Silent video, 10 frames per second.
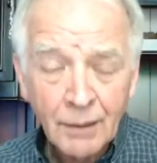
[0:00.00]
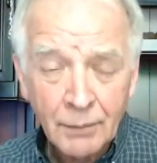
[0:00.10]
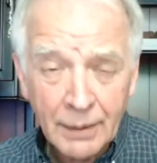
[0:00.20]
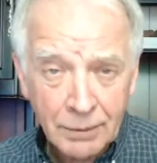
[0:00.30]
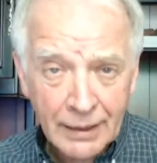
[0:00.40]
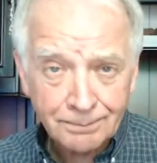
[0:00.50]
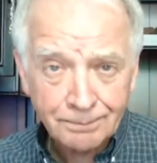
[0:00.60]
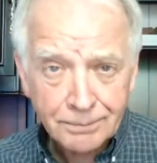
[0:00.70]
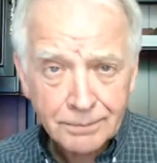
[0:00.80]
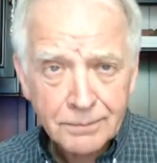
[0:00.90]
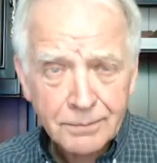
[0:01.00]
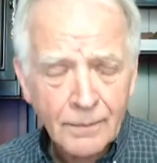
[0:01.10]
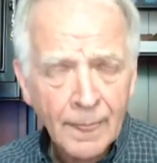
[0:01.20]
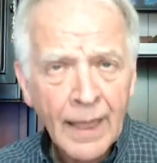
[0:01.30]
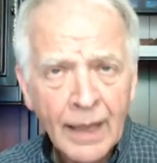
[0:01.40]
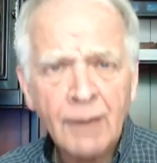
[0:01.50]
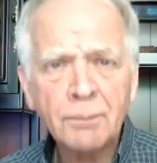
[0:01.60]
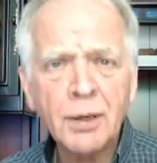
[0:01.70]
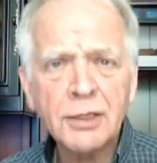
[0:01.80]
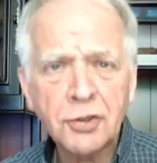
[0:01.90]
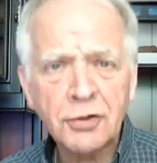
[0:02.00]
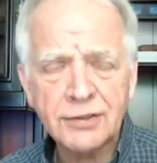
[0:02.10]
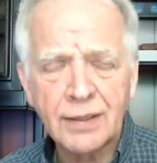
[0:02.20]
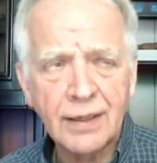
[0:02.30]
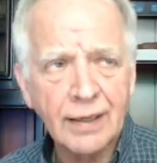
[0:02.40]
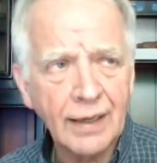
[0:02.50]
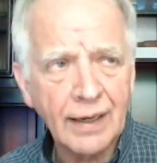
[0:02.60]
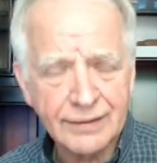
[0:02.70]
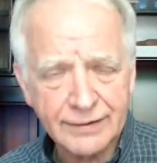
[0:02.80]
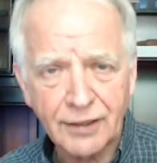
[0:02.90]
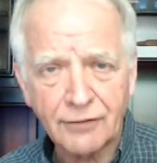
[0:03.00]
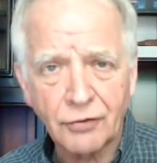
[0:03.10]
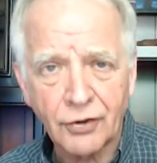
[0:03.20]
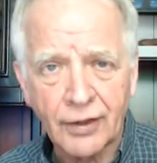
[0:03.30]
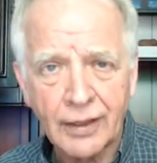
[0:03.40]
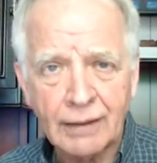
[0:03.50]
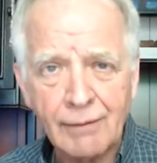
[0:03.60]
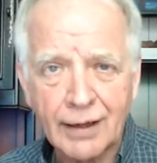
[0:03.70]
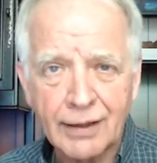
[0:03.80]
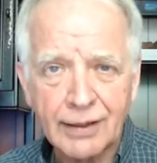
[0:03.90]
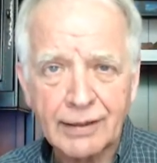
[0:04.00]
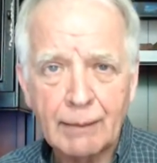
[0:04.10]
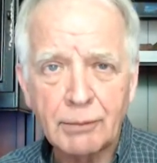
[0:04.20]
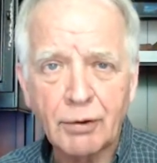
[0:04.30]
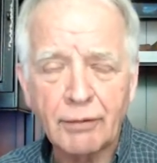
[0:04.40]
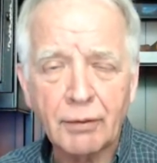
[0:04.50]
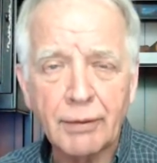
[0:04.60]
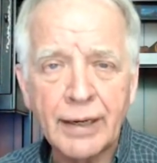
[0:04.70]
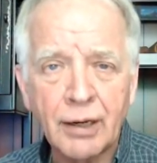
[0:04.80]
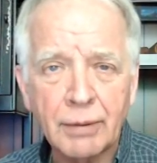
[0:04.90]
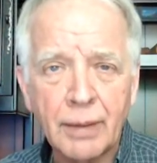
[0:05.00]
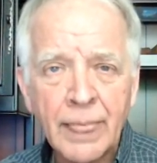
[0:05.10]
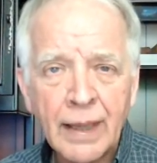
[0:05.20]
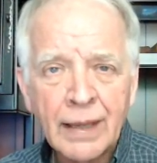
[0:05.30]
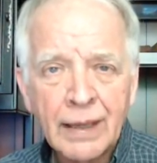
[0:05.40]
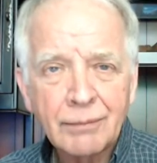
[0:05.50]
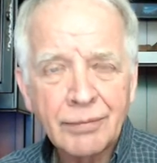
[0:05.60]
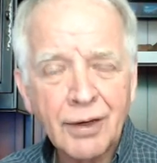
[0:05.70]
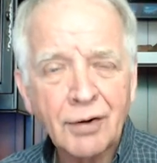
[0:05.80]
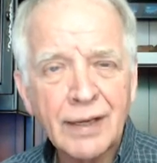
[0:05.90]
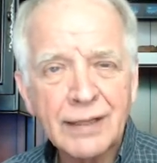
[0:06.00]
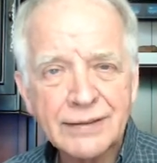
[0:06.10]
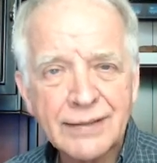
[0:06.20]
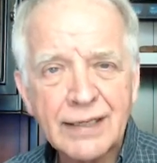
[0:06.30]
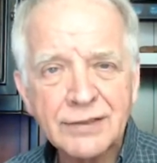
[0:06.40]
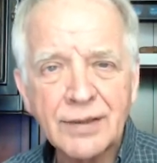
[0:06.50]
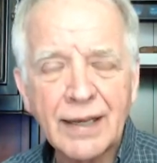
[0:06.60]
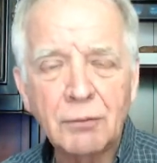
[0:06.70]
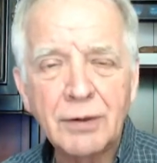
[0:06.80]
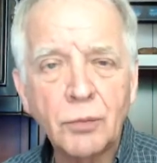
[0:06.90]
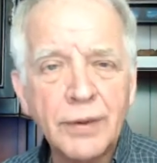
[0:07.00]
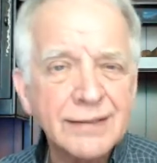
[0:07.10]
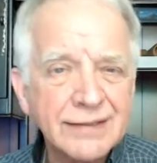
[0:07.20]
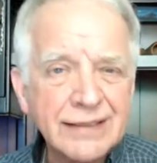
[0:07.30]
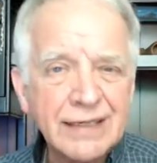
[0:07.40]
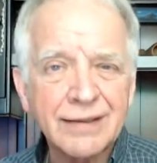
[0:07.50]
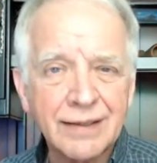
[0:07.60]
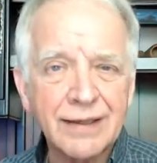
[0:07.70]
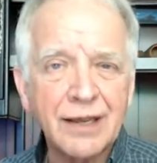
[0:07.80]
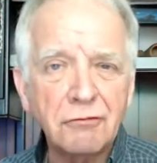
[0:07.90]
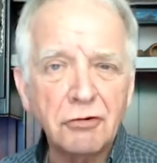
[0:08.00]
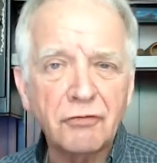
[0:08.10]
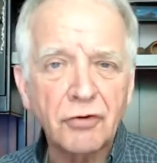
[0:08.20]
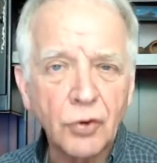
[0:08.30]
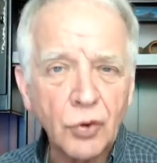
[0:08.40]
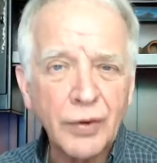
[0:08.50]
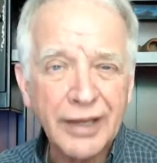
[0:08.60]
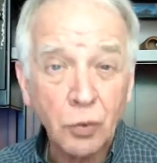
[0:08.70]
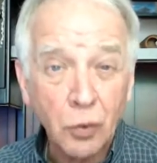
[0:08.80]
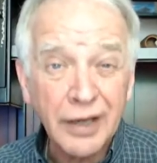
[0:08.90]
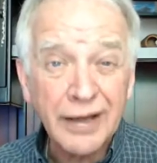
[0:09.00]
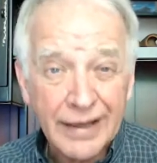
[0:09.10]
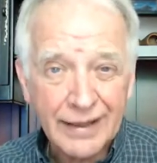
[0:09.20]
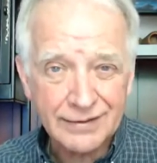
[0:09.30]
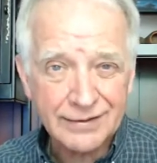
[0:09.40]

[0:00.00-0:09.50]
but I'm pretty sure it's in uh, Isaiah 14. I'm not going to take time to go there right now, but there it says that when we see the devil for who he really is,